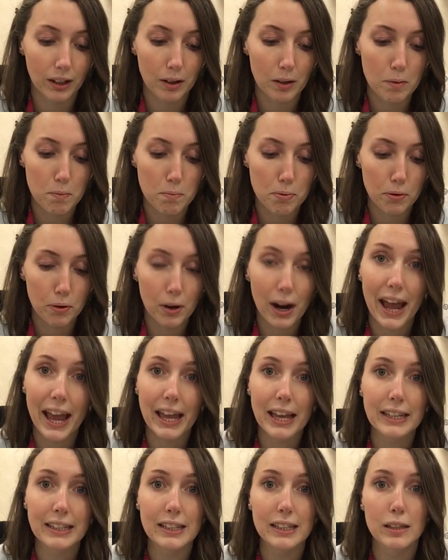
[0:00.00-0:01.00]

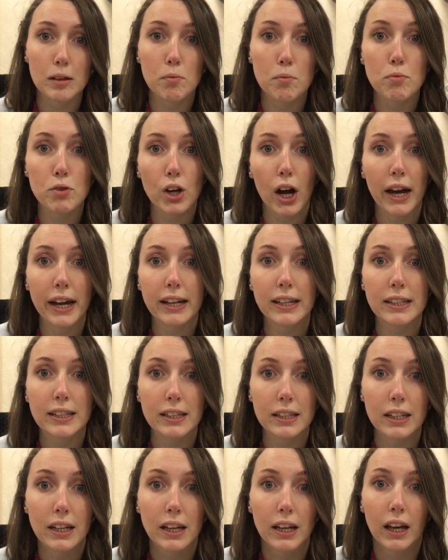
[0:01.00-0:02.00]
praise, some
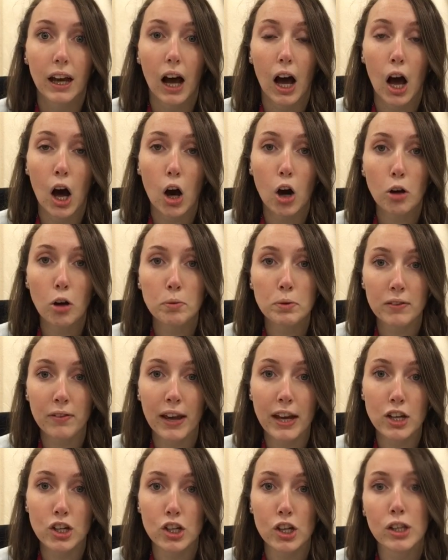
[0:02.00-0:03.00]
nice
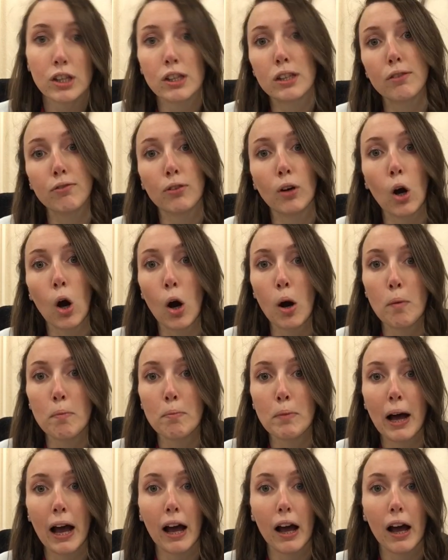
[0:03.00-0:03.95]
observations from